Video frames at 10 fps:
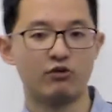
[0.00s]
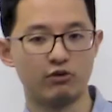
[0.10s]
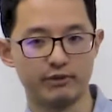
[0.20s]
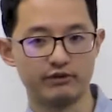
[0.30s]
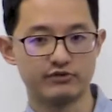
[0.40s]

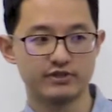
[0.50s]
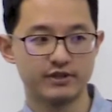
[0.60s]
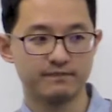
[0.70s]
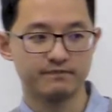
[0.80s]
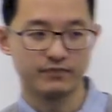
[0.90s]

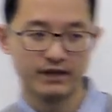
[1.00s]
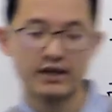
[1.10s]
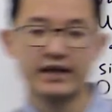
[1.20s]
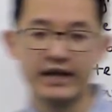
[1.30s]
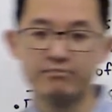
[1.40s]
hormones.
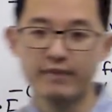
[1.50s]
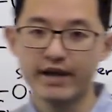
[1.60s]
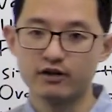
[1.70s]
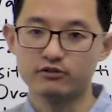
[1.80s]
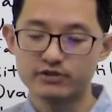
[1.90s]
In
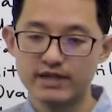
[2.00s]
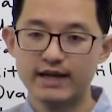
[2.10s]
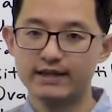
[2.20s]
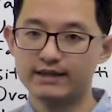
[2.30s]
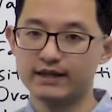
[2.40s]
males,
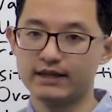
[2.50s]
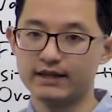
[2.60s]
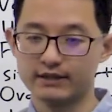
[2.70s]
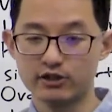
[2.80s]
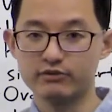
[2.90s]

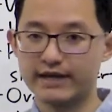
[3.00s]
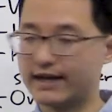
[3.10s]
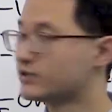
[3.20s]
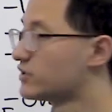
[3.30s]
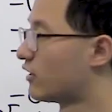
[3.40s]
the
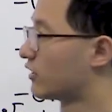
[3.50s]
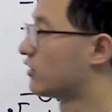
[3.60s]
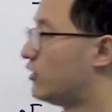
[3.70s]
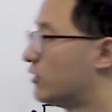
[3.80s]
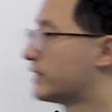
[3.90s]
gonads are
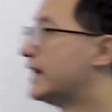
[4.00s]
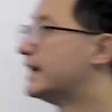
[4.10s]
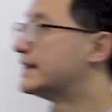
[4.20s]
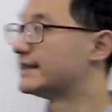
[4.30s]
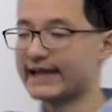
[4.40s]
called
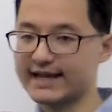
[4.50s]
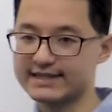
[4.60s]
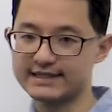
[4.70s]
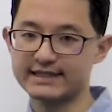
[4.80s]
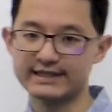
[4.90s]
the
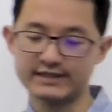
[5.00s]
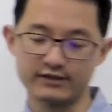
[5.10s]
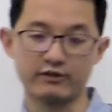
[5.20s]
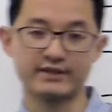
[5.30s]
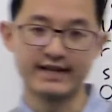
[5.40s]
testes
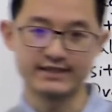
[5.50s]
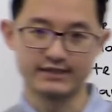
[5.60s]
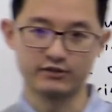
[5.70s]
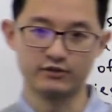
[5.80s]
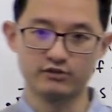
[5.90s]
or
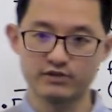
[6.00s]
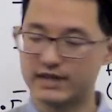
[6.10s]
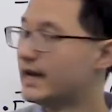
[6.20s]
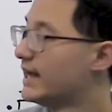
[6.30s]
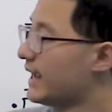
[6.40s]
testicles,
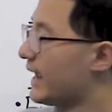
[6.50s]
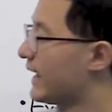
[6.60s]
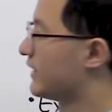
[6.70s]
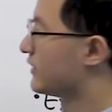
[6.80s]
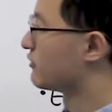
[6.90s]

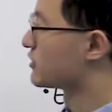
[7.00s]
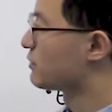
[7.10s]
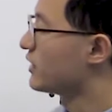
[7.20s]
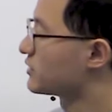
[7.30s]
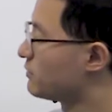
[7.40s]
and they're
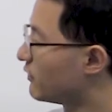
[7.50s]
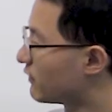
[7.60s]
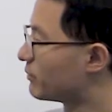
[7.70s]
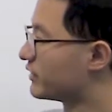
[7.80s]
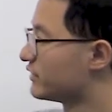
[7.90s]
responsible
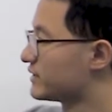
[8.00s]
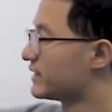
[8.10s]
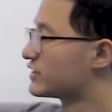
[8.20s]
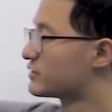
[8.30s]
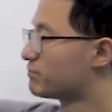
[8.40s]
for
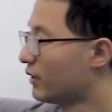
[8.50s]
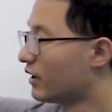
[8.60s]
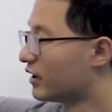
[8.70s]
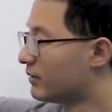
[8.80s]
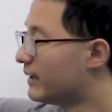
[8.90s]
producing
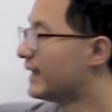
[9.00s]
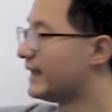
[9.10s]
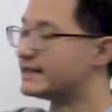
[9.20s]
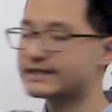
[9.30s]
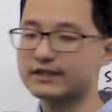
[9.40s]
sperm
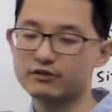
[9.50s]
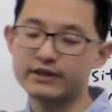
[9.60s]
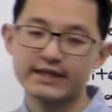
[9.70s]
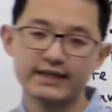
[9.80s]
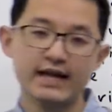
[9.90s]
and
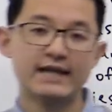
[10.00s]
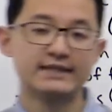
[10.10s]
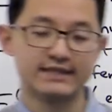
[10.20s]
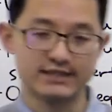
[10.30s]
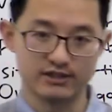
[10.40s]

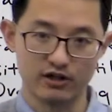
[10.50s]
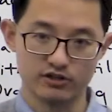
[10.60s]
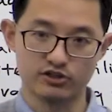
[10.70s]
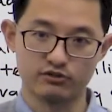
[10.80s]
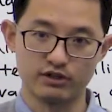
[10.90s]
secreting
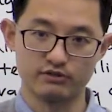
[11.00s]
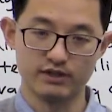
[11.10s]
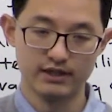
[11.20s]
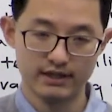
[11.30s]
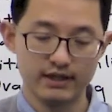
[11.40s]
testosterone.
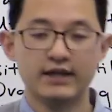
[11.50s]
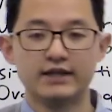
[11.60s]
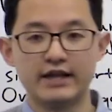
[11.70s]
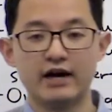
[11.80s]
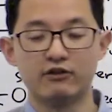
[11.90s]

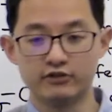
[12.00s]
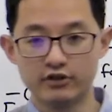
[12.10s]
Now,